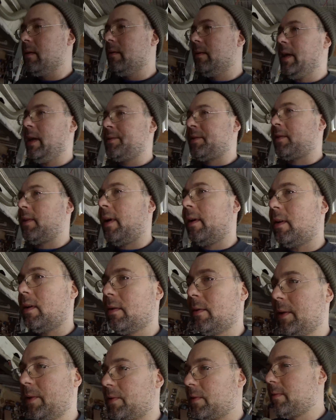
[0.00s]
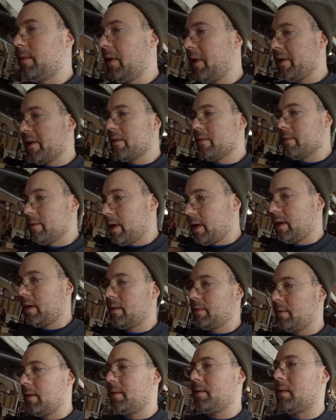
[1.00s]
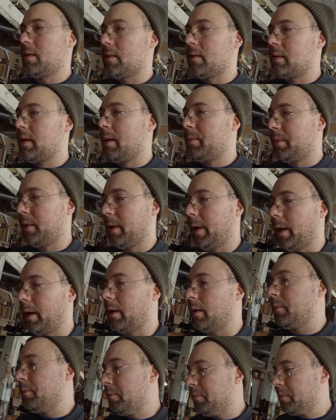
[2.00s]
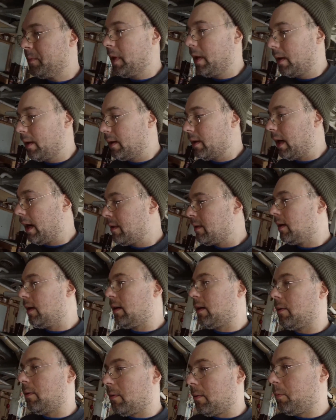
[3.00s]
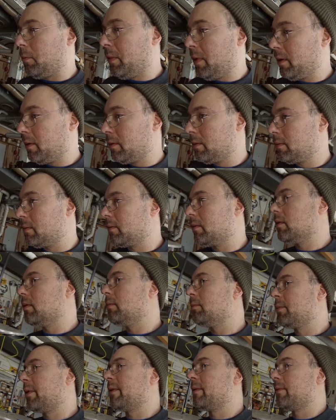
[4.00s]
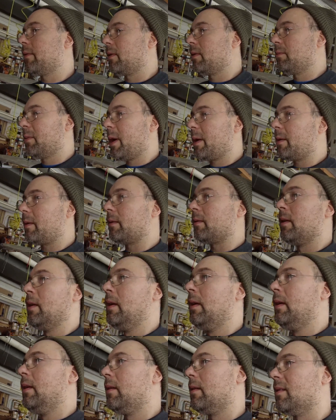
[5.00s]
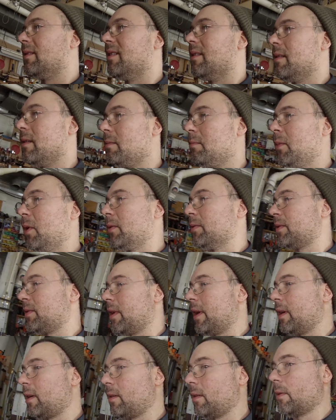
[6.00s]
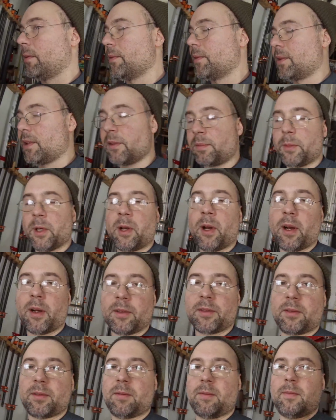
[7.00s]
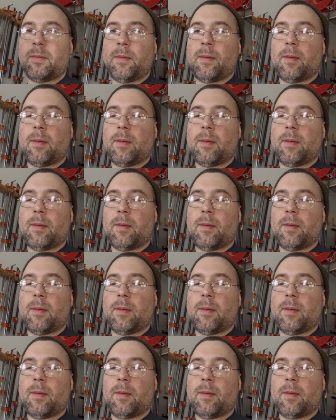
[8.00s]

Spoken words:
The dust silo is a very, very efficient separator, and I think it will perform better than most cyclones just because